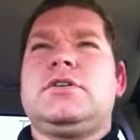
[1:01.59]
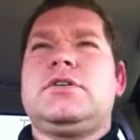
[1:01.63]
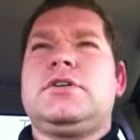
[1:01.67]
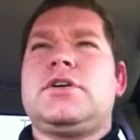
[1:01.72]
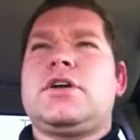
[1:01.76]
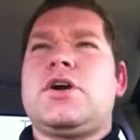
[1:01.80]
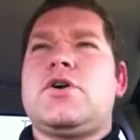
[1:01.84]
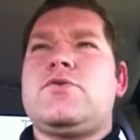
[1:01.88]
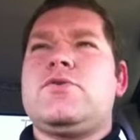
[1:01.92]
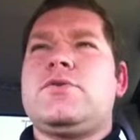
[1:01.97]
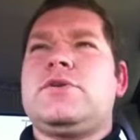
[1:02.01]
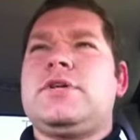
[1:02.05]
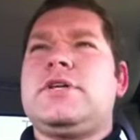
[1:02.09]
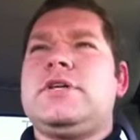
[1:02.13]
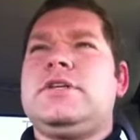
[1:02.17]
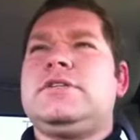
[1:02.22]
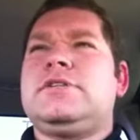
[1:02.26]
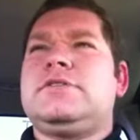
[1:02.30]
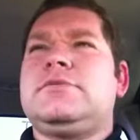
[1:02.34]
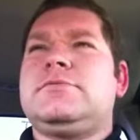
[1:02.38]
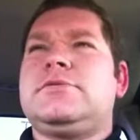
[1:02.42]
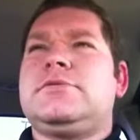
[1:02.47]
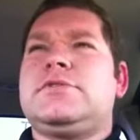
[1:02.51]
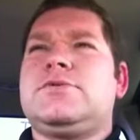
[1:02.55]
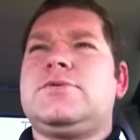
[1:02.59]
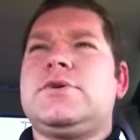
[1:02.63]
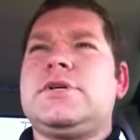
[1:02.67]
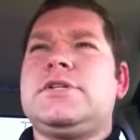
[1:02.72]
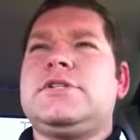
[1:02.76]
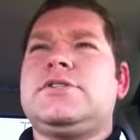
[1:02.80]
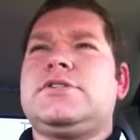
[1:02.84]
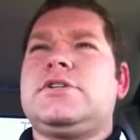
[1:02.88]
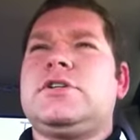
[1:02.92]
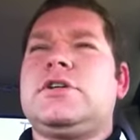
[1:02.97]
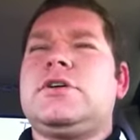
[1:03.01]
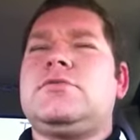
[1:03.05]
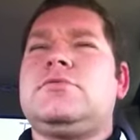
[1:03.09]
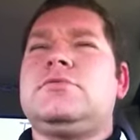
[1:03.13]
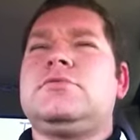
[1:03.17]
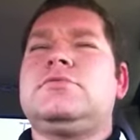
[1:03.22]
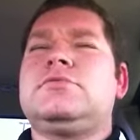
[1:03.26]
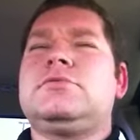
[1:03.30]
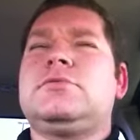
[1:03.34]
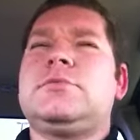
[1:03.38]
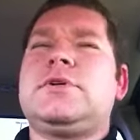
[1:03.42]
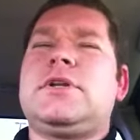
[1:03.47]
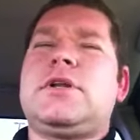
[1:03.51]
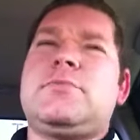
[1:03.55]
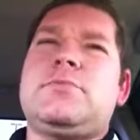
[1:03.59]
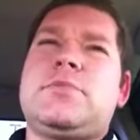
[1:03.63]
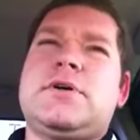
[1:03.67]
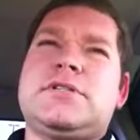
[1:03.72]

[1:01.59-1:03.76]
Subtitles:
to go and eat some sweets, you know? I mean, I